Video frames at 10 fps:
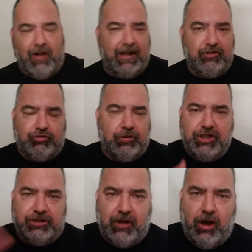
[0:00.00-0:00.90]
to just
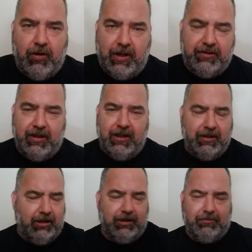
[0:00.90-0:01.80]

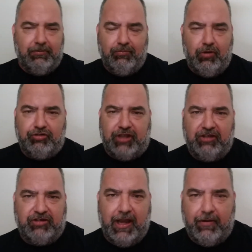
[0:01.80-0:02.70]
look. Worst case
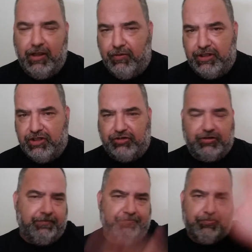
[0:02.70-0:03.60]
scenario, he just
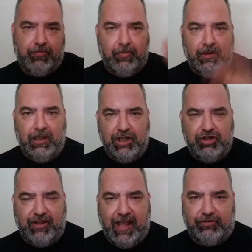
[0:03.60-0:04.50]

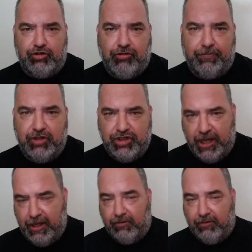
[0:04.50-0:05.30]
has a trip to jail.